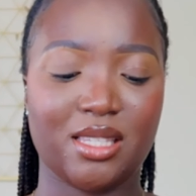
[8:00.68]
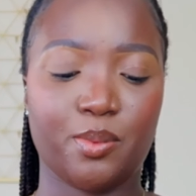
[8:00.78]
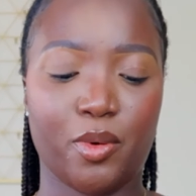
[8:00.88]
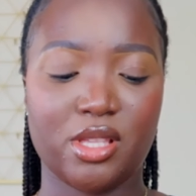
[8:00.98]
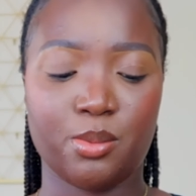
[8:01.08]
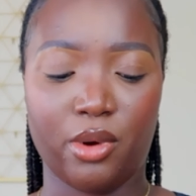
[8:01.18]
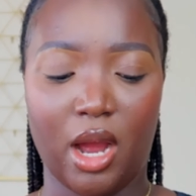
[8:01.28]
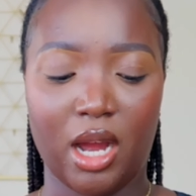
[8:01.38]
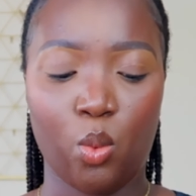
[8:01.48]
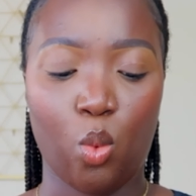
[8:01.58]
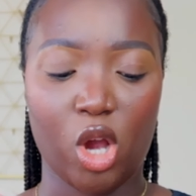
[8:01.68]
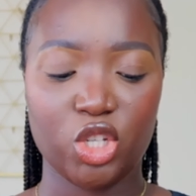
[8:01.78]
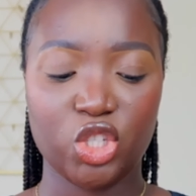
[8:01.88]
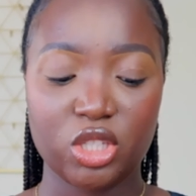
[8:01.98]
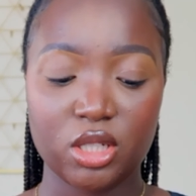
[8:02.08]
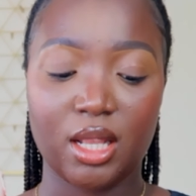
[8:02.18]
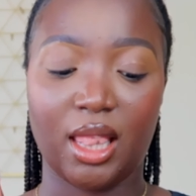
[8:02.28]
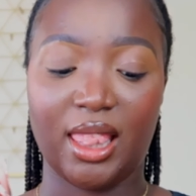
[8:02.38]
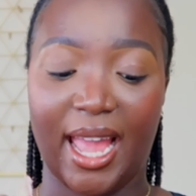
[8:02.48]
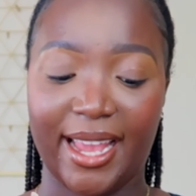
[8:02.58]
Sports Bra Washed
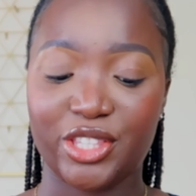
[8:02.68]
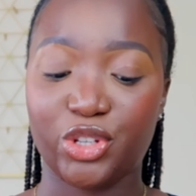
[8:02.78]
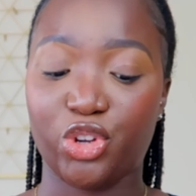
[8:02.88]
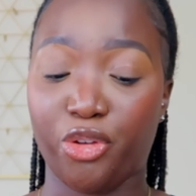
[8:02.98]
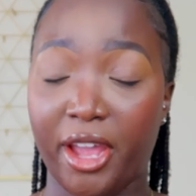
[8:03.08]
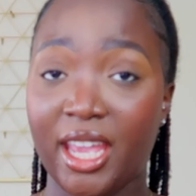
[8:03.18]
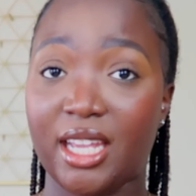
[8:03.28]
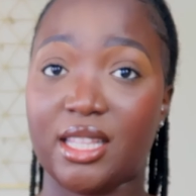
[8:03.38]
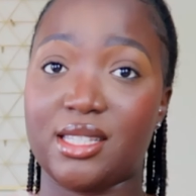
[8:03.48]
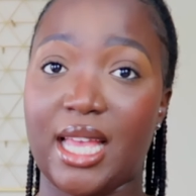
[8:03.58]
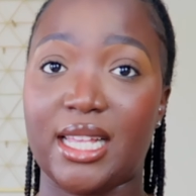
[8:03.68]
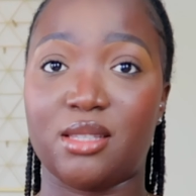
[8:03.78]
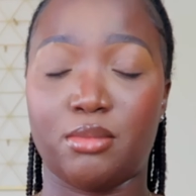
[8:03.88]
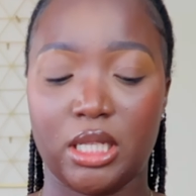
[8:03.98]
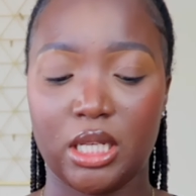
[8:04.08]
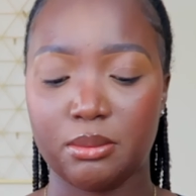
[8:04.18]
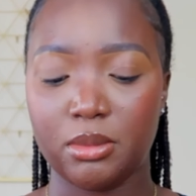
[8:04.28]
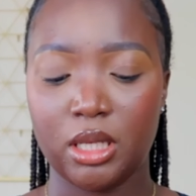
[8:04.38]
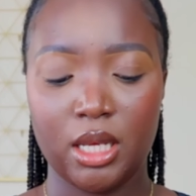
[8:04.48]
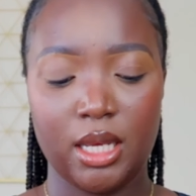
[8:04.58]
Light Gray in a size medium.
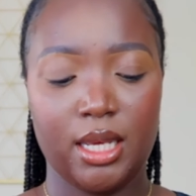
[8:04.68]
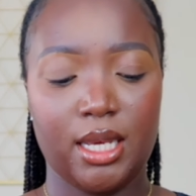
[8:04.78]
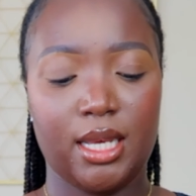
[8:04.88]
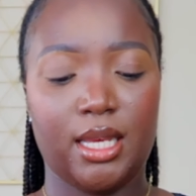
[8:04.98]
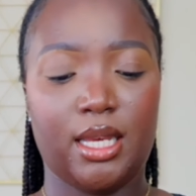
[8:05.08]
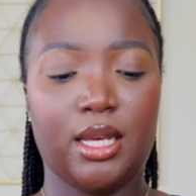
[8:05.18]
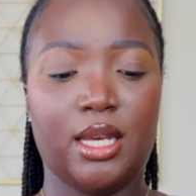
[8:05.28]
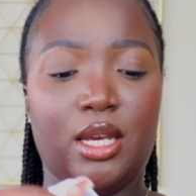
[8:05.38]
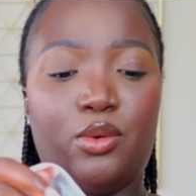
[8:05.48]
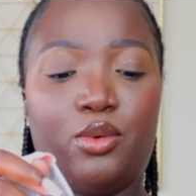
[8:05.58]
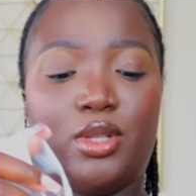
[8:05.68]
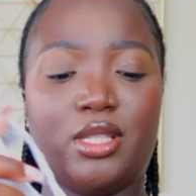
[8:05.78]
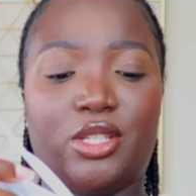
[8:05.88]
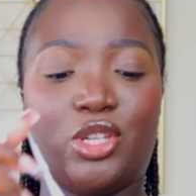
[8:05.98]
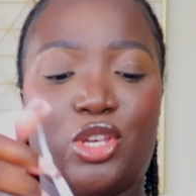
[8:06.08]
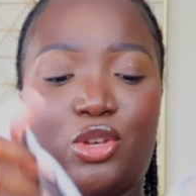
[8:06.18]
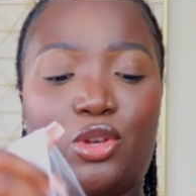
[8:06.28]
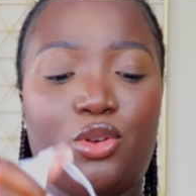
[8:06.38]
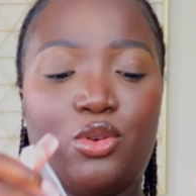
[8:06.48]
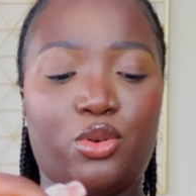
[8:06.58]
Ooh, this is cute.